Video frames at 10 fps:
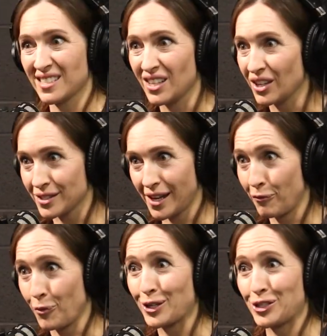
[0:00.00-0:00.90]
years. I have
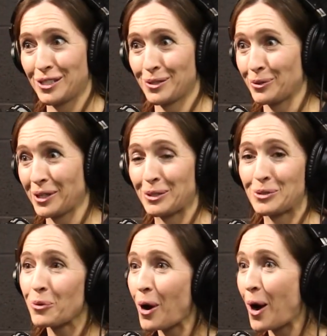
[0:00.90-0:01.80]
watched these little kids
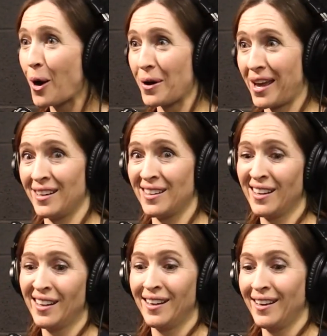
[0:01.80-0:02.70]
grow, and
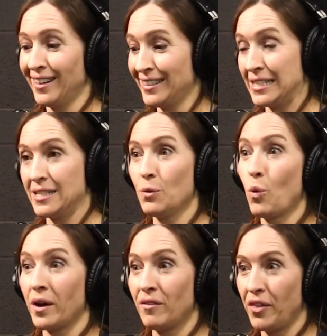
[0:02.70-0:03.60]
to see
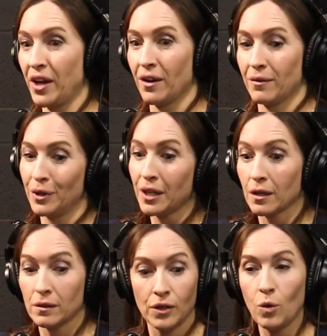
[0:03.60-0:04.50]
one of their
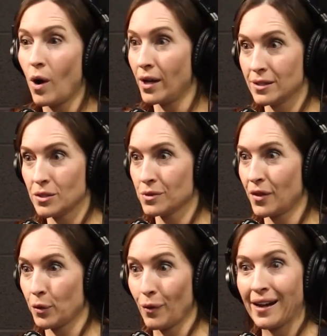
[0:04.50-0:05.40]
little ones who was on
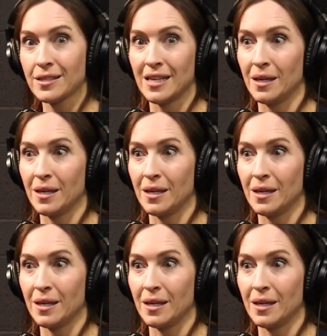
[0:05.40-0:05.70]
their rec team